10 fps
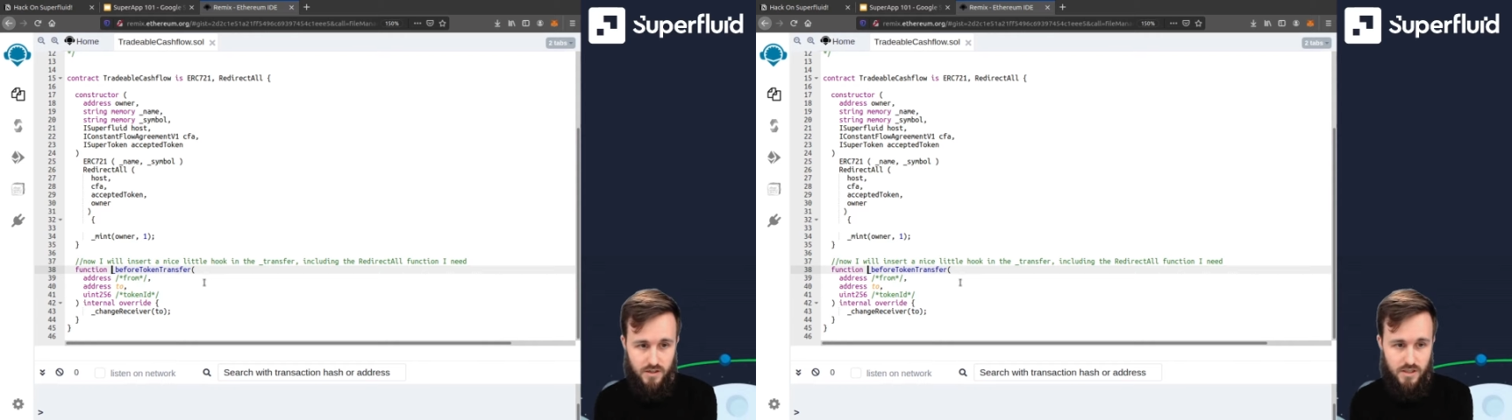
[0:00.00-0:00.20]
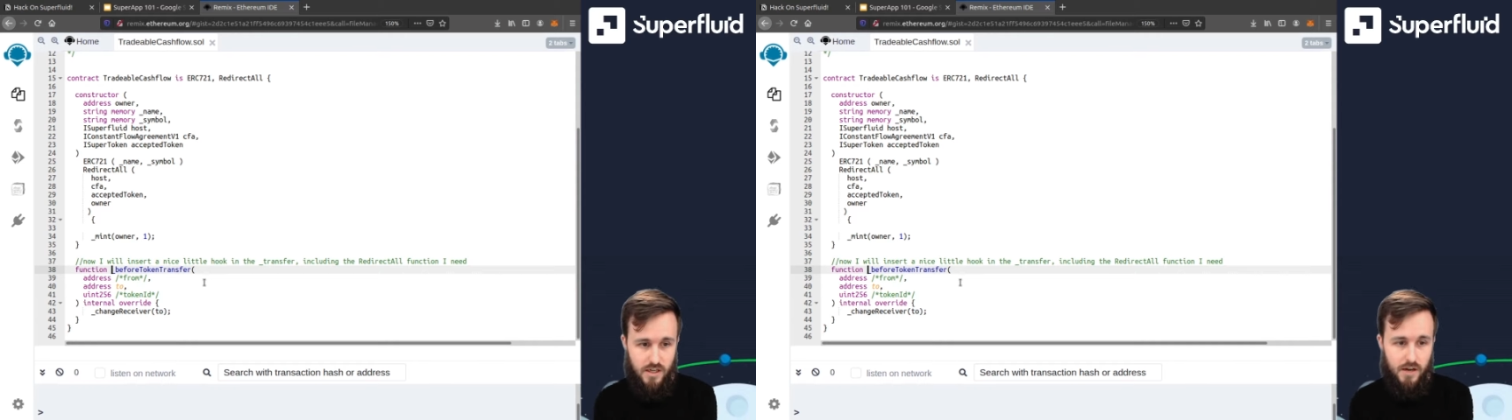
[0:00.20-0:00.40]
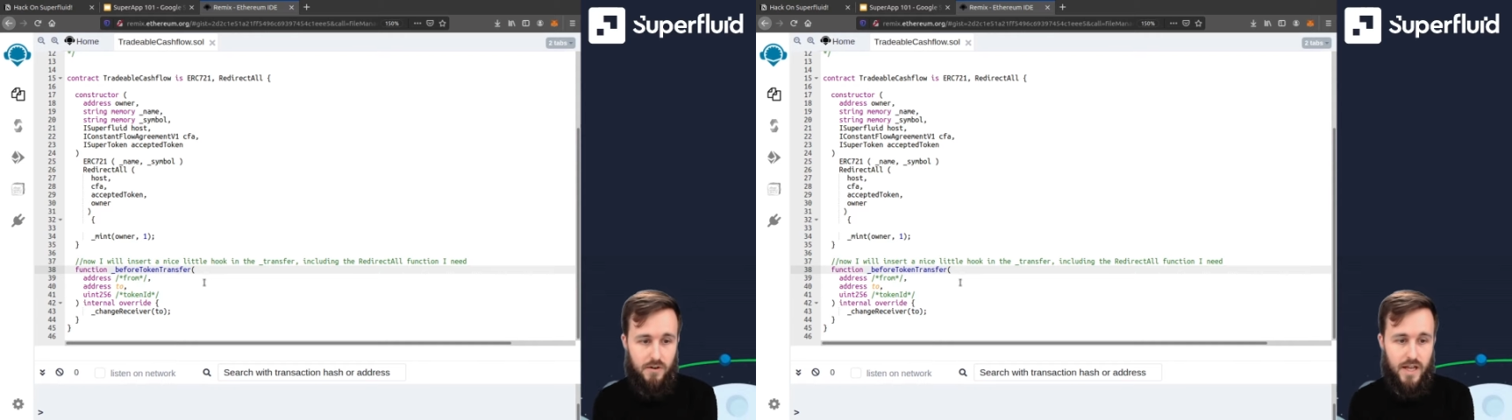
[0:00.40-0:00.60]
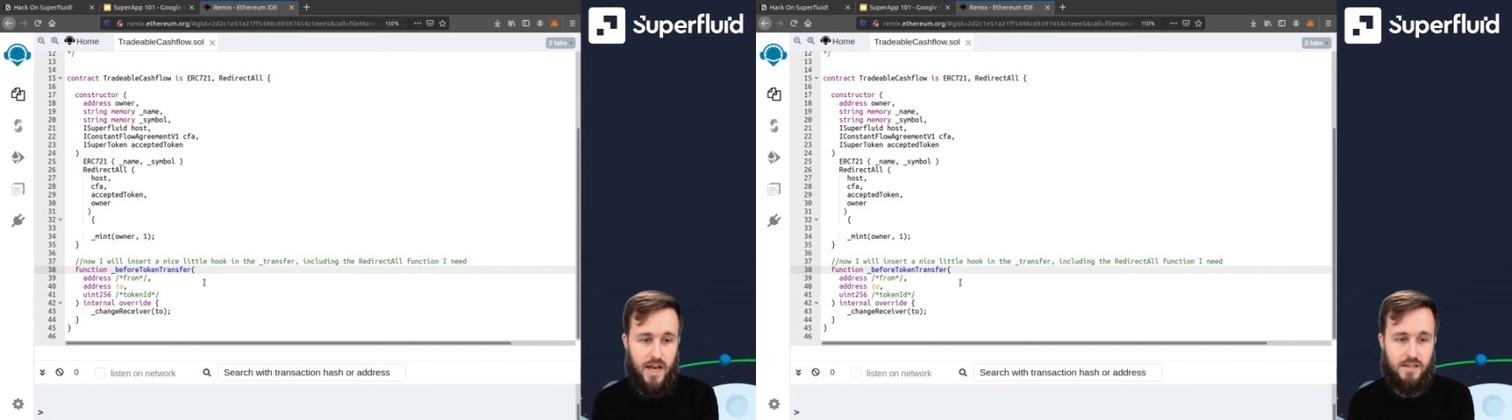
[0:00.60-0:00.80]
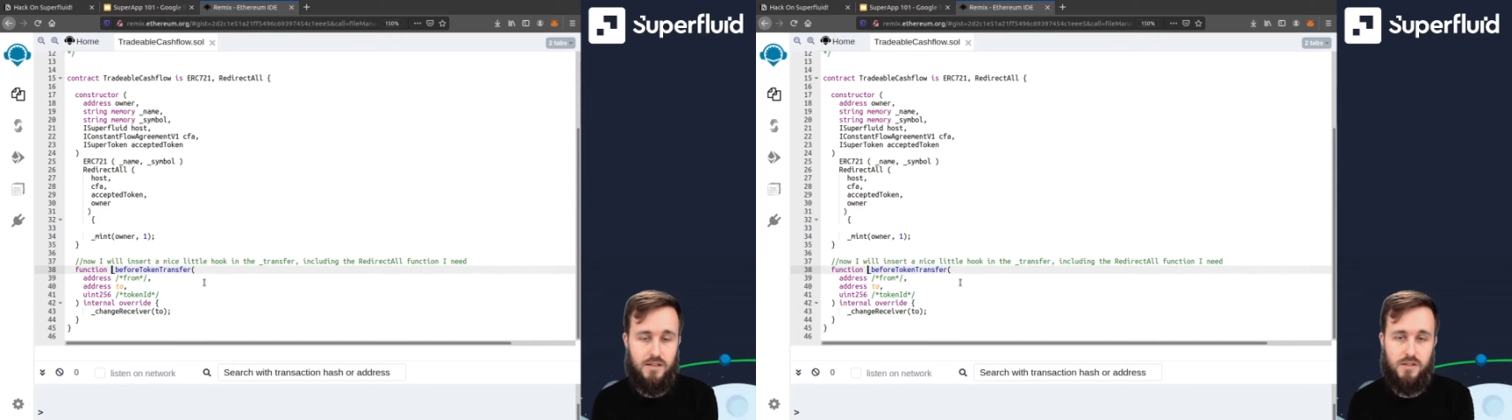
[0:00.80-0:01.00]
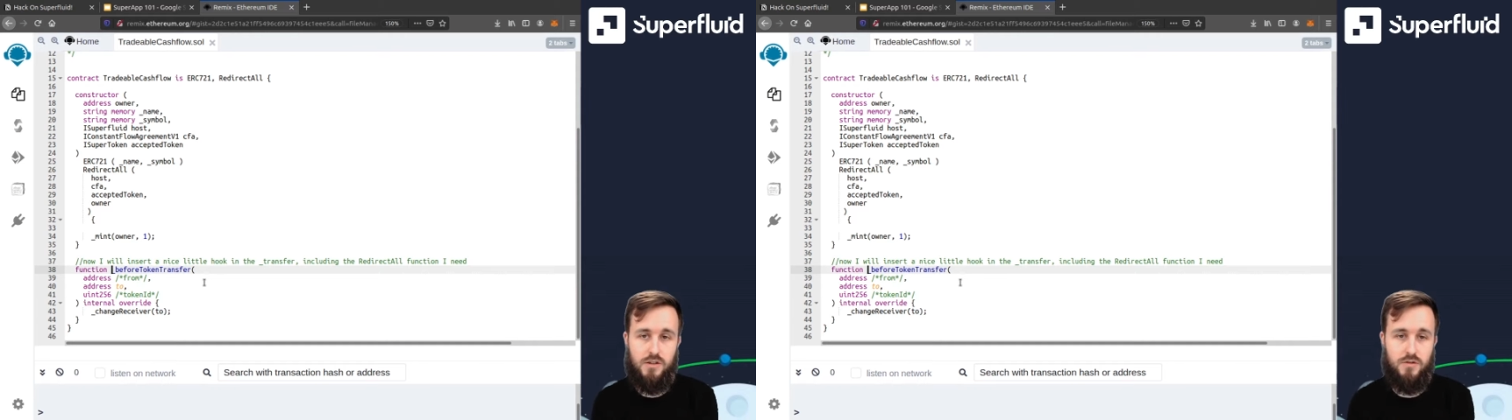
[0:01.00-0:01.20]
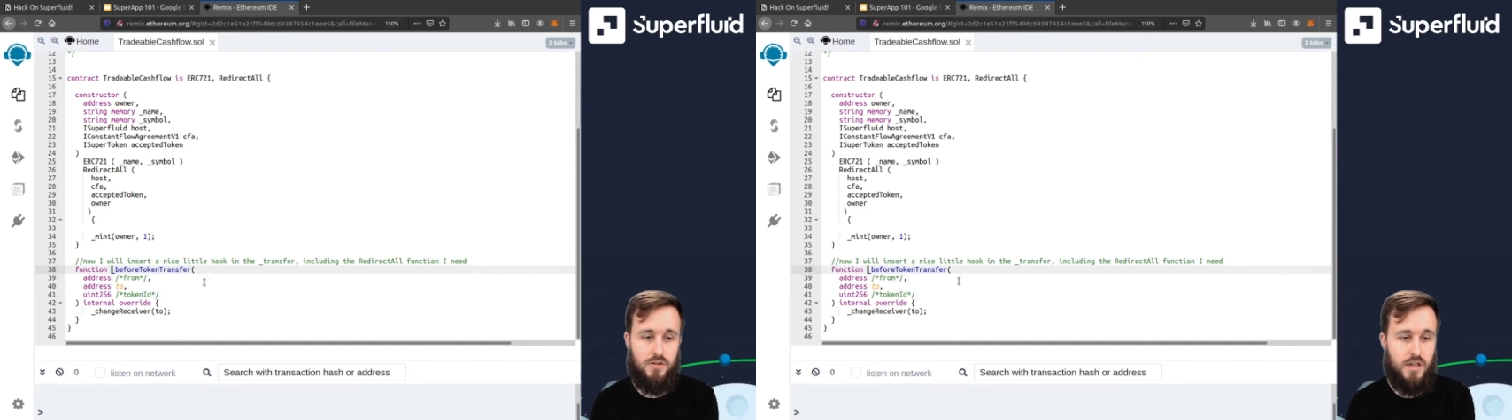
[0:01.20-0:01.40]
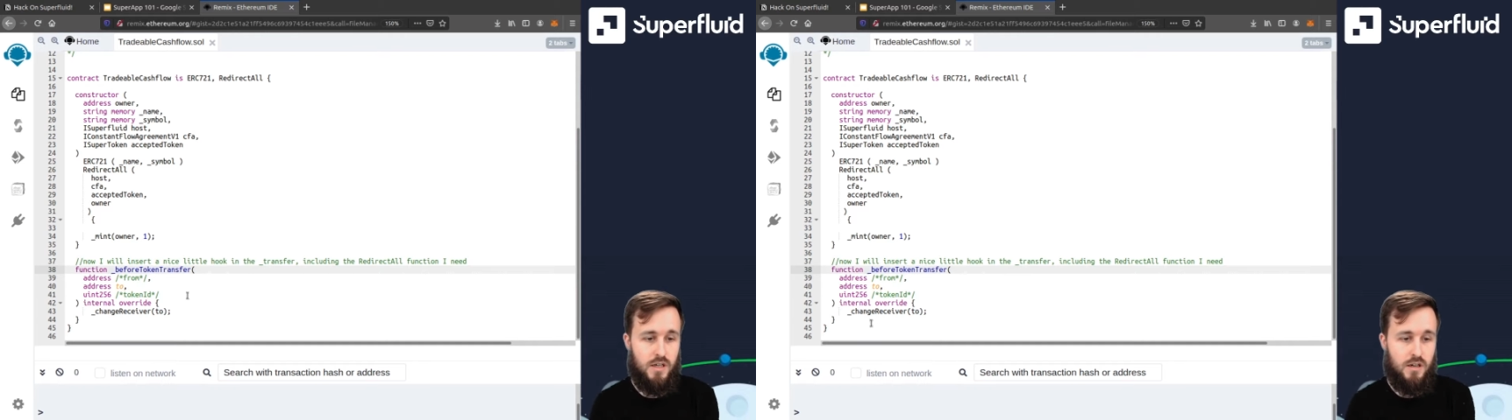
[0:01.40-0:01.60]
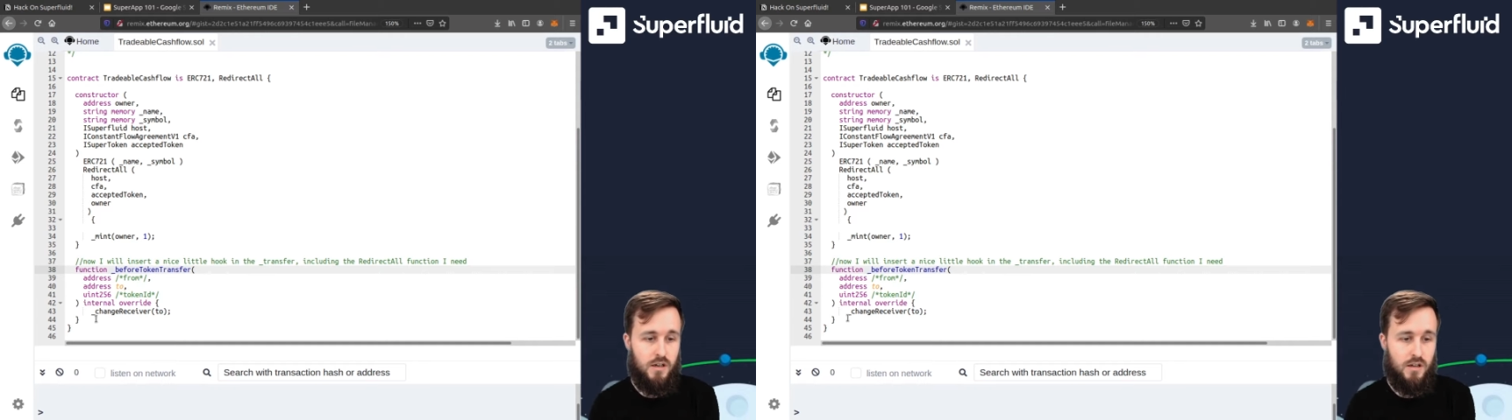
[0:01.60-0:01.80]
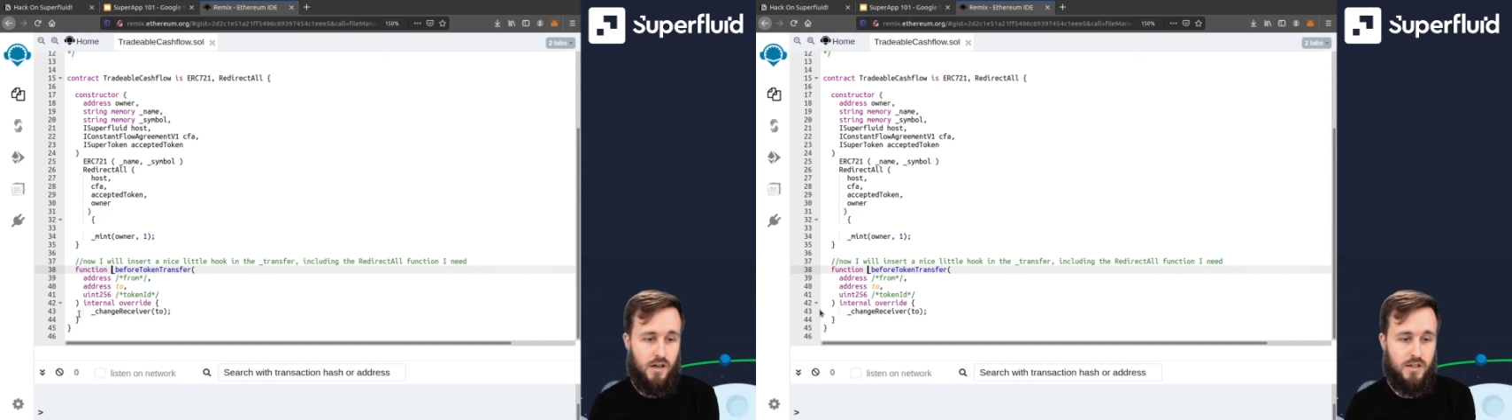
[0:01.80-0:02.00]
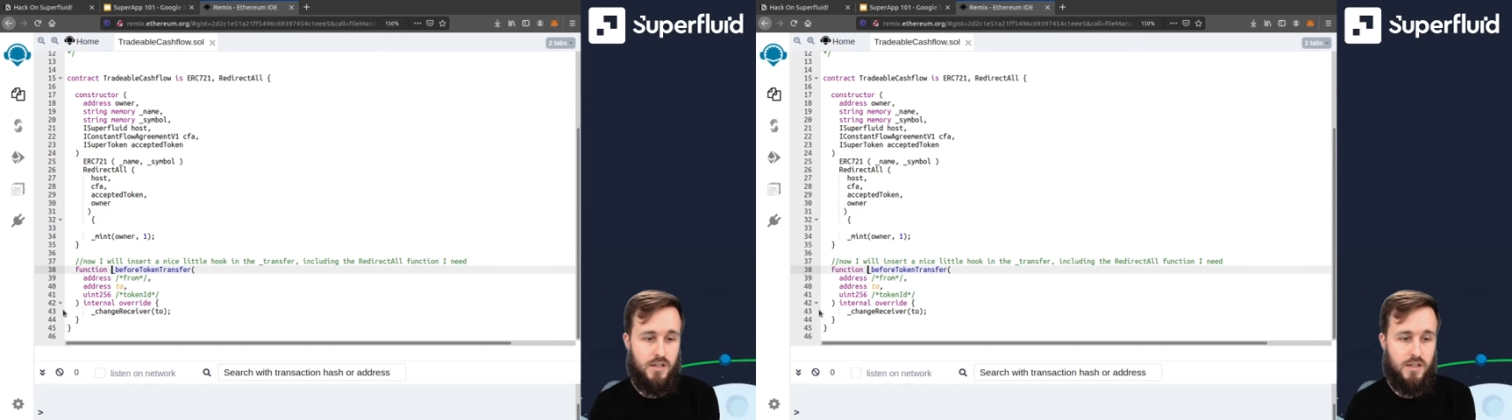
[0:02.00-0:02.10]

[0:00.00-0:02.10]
I want to execute on here,